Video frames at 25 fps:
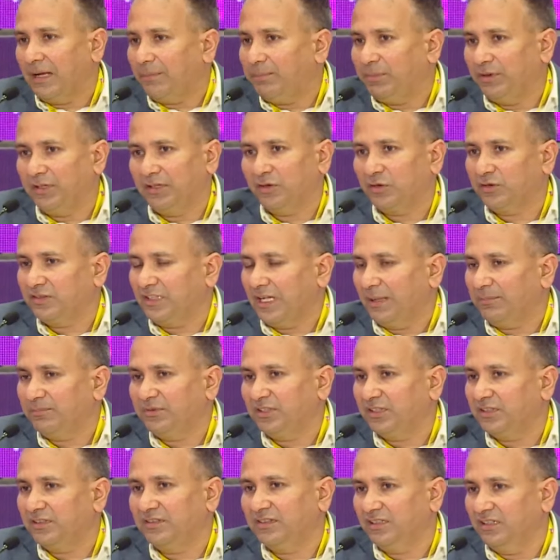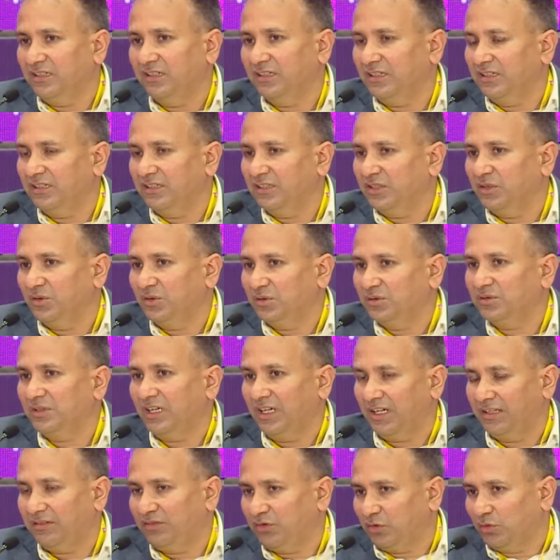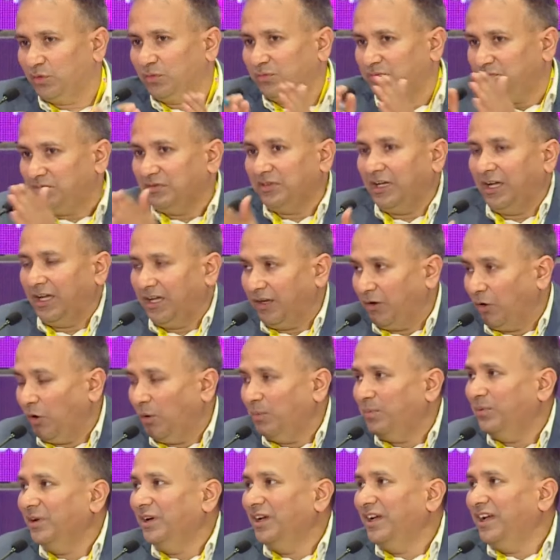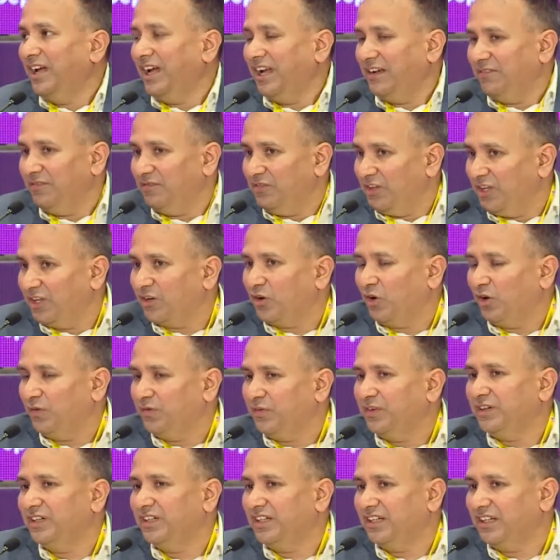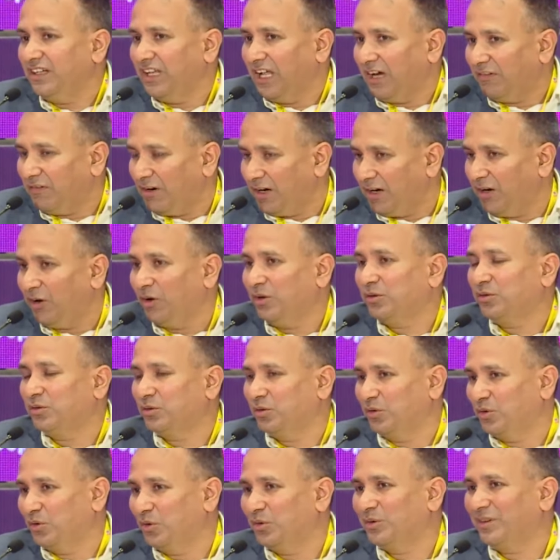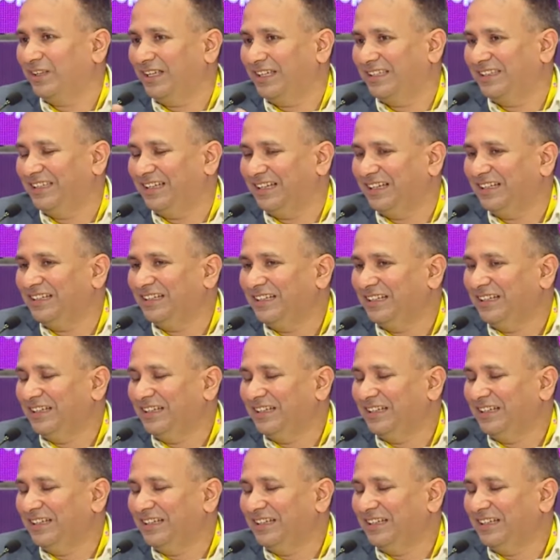Apple's or Samsung's, And so I hope, and we are confident that Lava also grows like that.